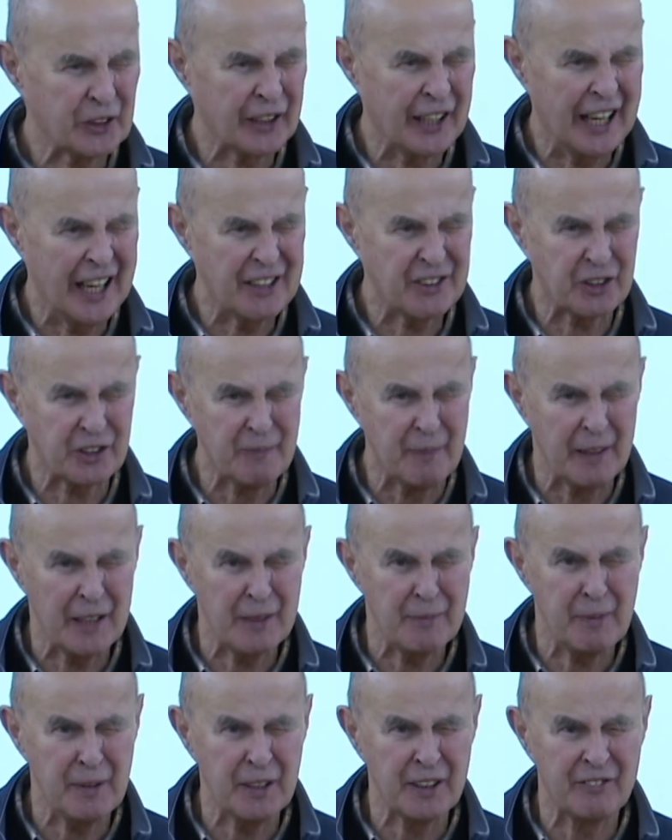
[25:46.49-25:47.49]
Cancer
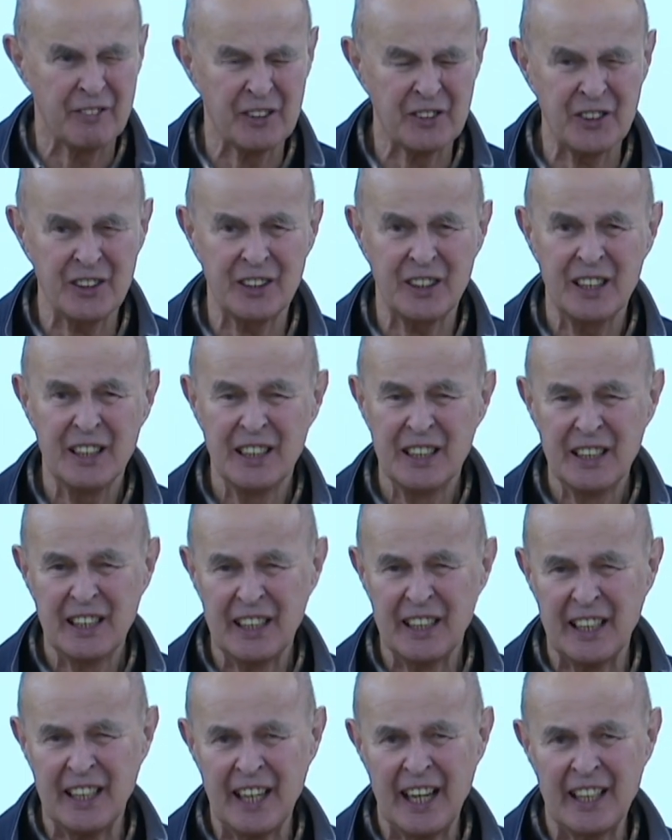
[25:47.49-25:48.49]
made me a visit
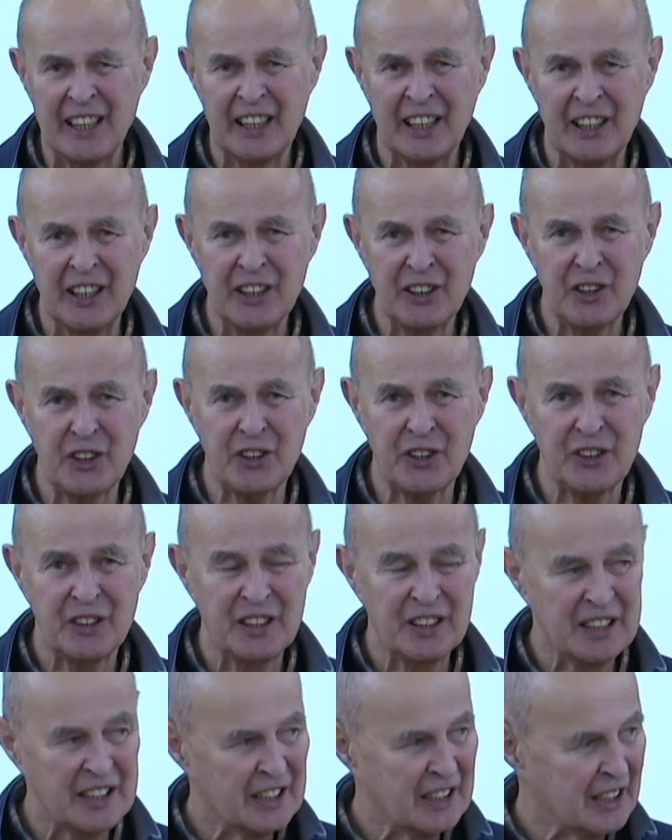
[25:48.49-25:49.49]
in Antigonish
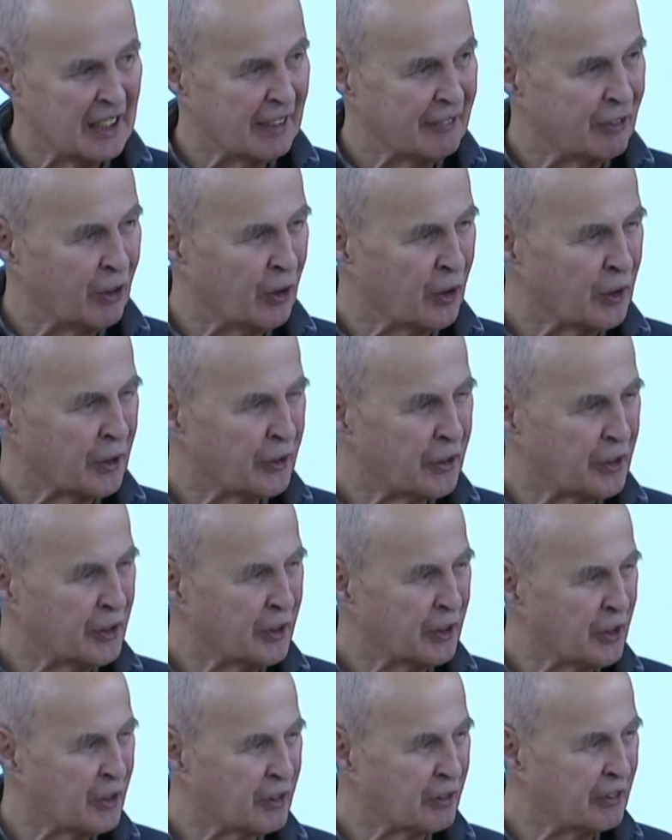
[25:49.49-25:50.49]
for
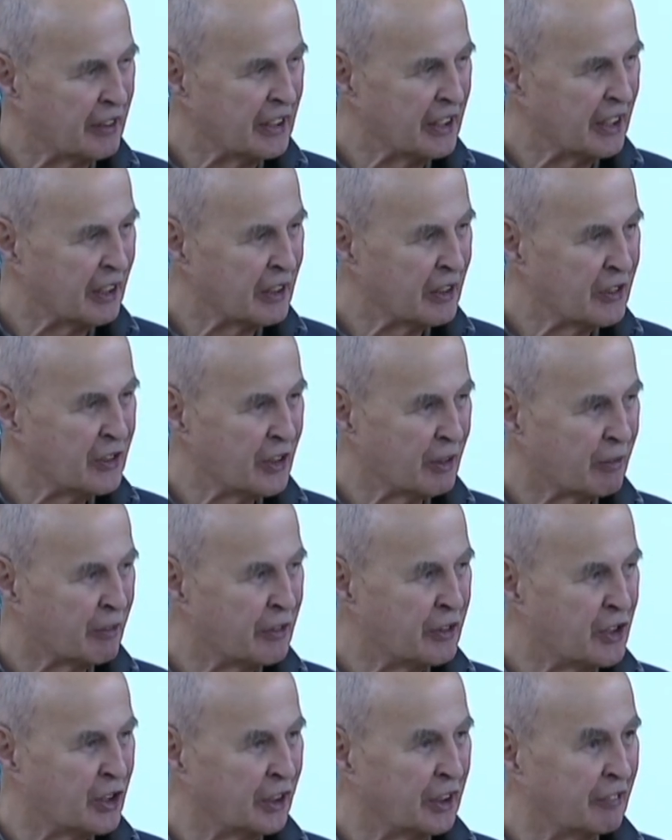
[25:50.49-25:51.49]
33 years,
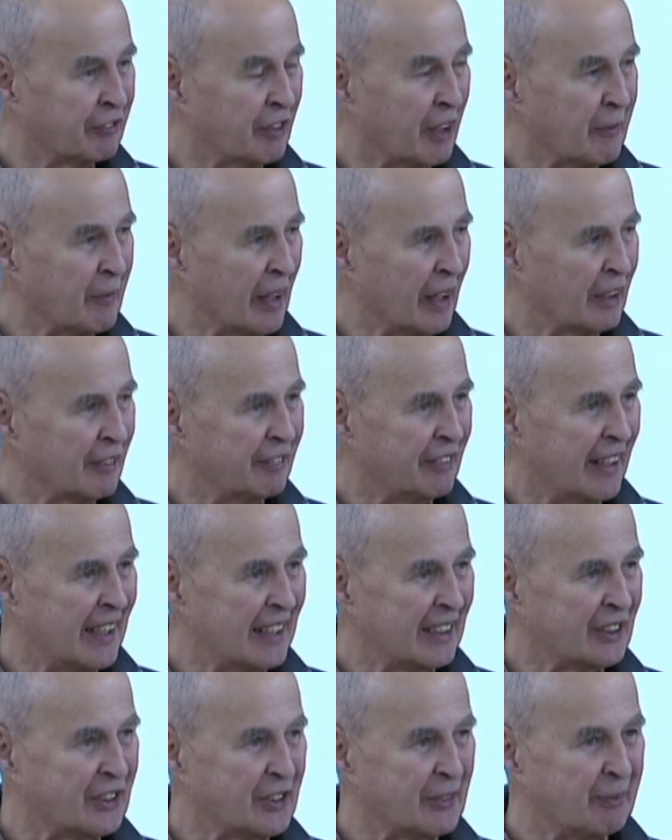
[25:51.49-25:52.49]
originally from
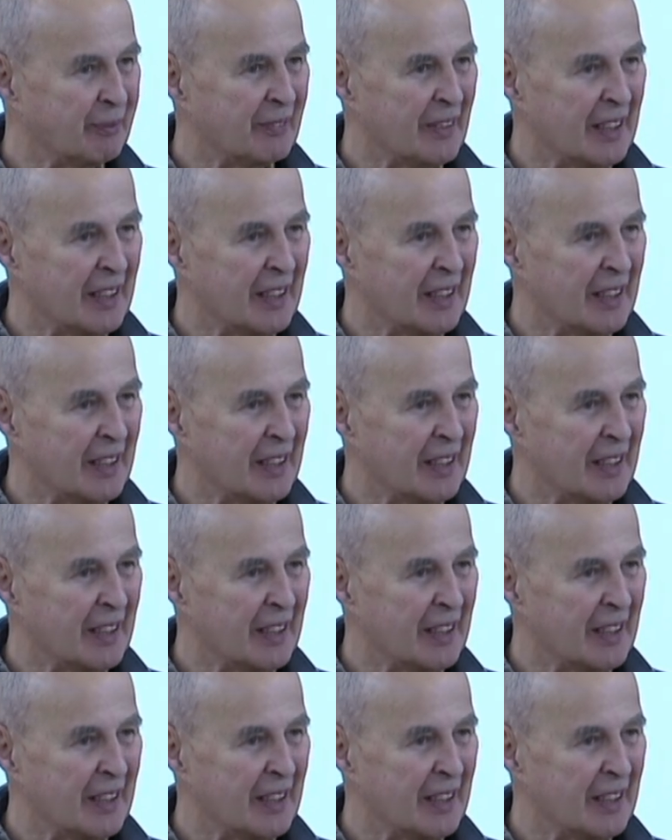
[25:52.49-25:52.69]
Halifax.